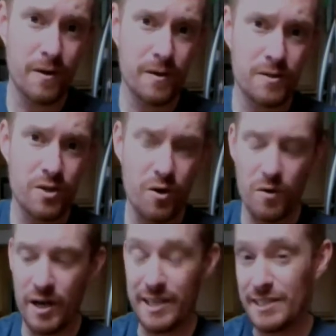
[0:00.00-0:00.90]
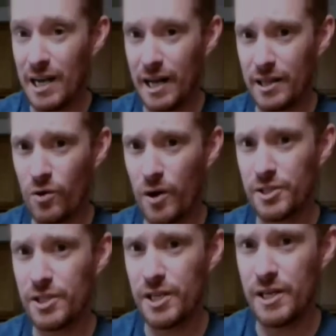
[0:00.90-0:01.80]
So it's kind of like the
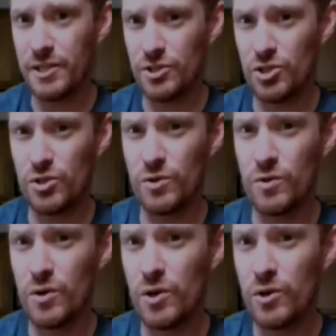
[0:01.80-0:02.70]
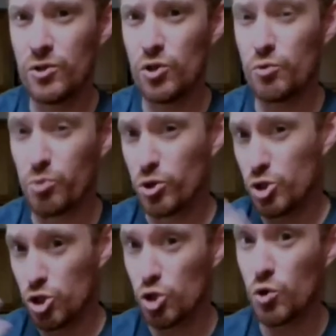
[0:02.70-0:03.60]
question is, do you
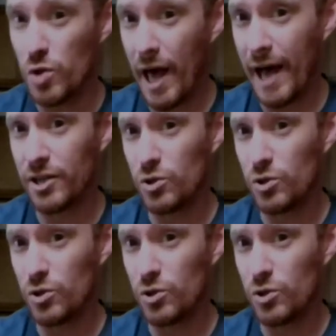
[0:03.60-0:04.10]
pursue that?